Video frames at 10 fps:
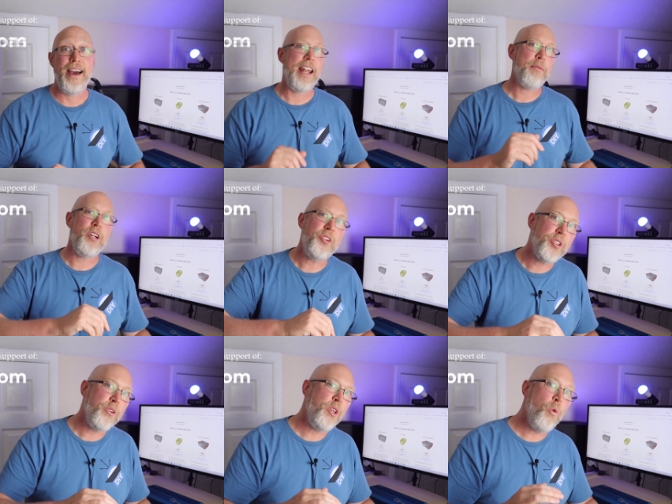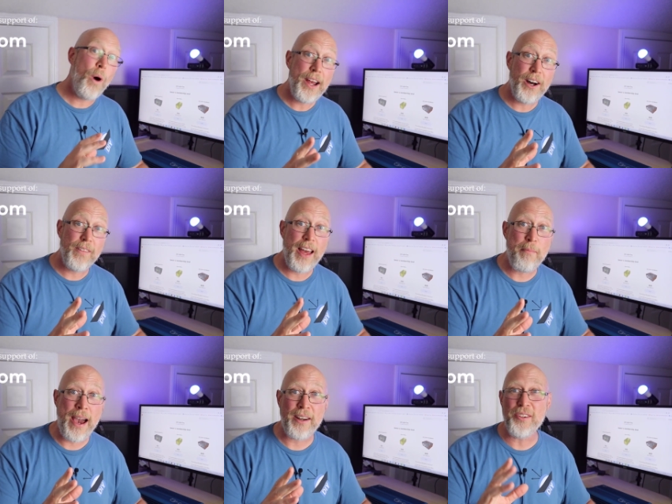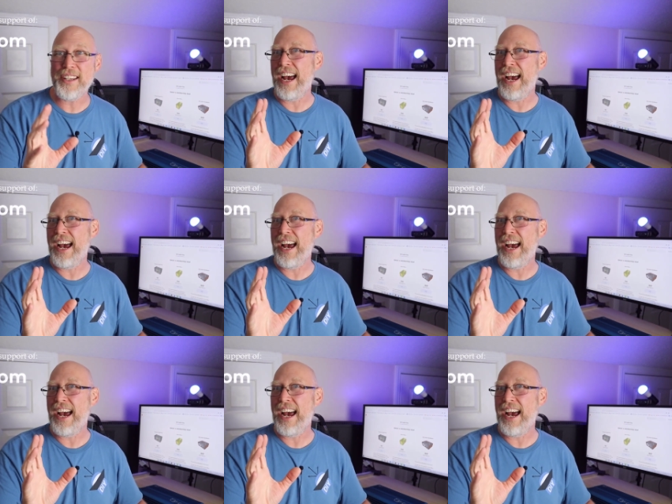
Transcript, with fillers: And I'm gonna show you why all that matters